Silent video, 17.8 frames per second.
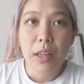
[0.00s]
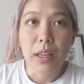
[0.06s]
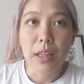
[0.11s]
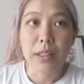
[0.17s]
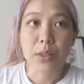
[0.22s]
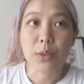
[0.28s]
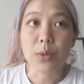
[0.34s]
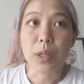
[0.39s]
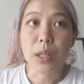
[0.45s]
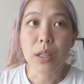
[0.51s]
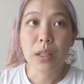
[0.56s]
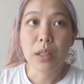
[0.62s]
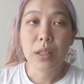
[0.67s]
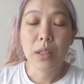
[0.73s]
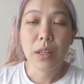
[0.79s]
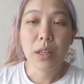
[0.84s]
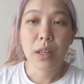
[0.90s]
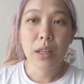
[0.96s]
as well.
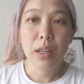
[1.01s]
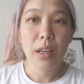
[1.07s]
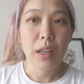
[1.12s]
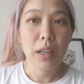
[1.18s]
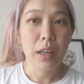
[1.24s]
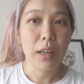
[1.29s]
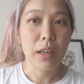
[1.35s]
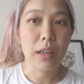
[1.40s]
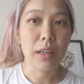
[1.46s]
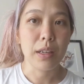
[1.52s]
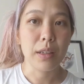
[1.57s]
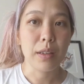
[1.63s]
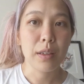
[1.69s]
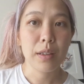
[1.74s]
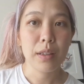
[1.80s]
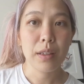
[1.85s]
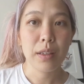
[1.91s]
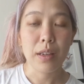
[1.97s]

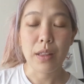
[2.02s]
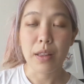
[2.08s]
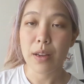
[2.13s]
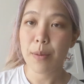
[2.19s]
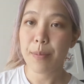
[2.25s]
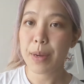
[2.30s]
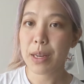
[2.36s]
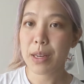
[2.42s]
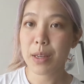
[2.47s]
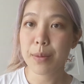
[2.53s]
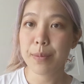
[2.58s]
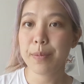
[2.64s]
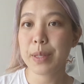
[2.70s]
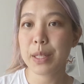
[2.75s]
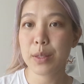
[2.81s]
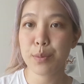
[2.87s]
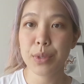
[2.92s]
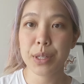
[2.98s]
And their makeup
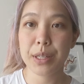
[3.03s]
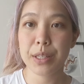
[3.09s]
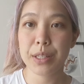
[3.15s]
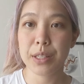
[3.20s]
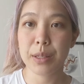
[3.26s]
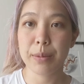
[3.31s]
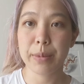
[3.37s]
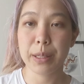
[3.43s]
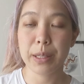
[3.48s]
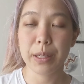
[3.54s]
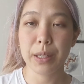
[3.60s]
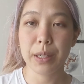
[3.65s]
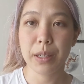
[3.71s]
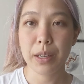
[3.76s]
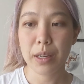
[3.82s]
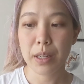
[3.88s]
is pretty similar.